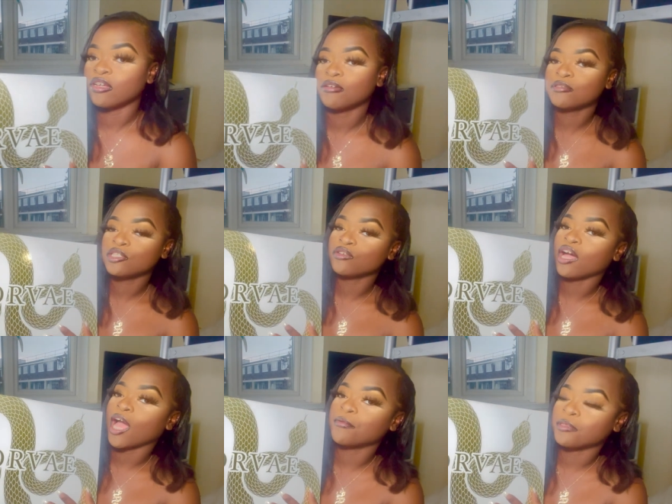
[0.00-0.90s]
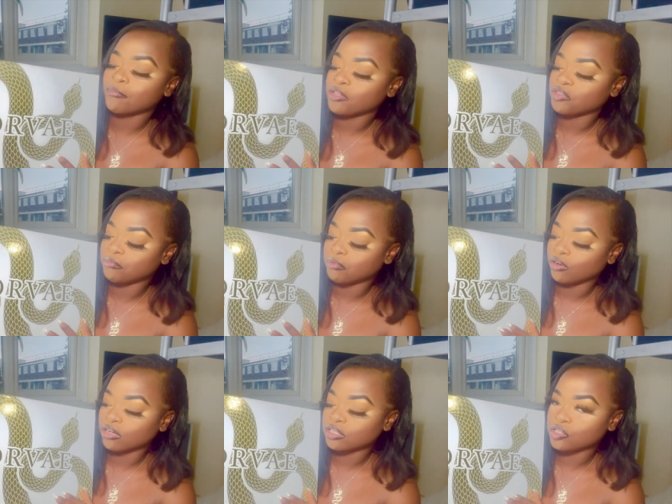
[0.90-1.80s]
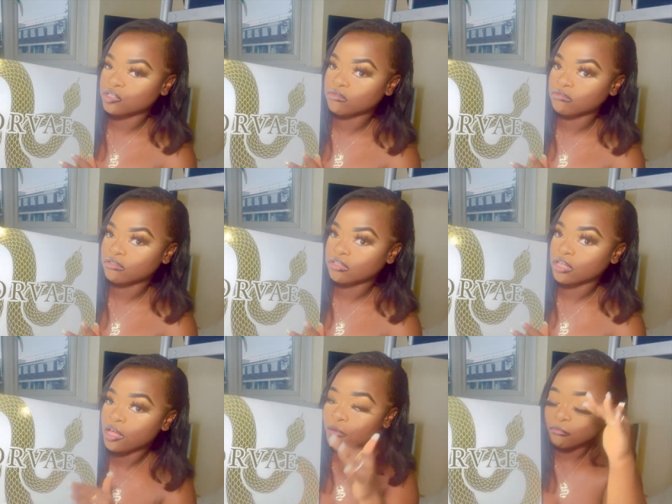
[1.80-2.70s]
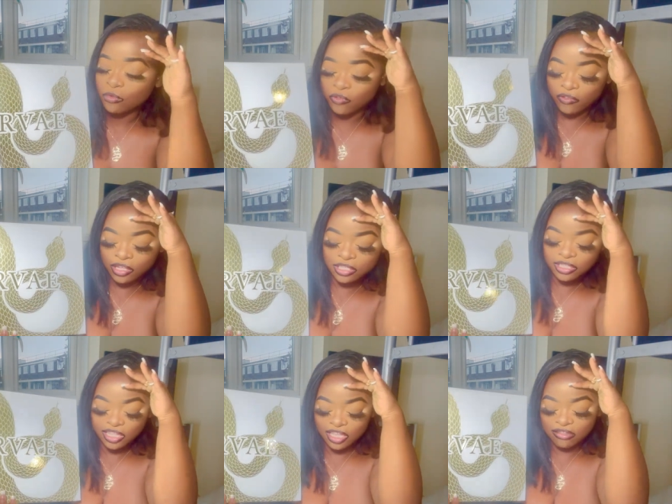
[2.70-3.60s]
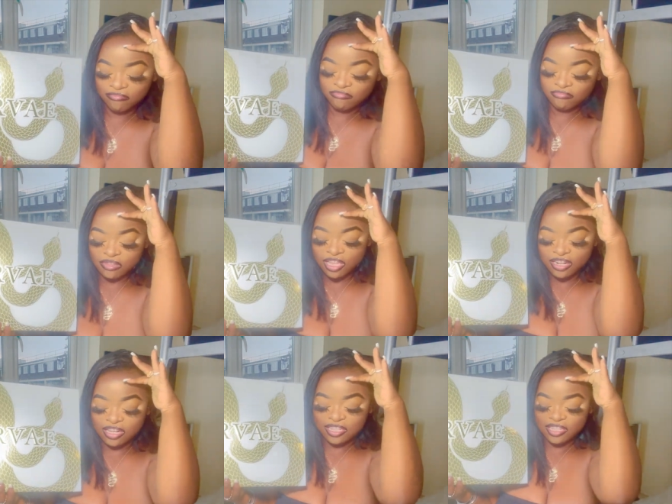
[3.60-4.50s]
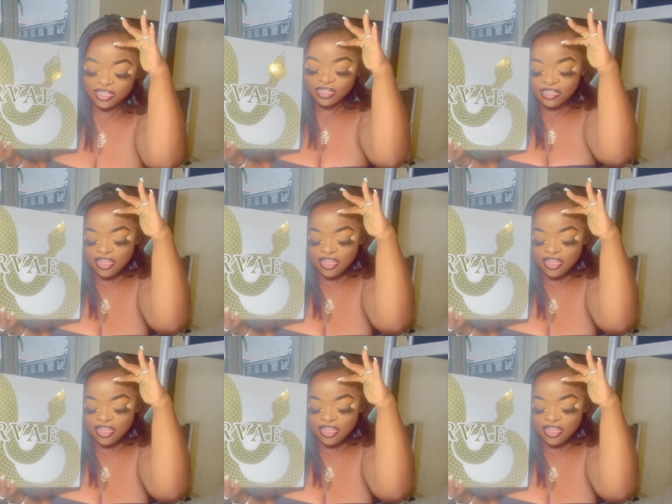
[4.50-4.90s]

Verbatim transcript: i'm still hyped about the box move like a snake like a snake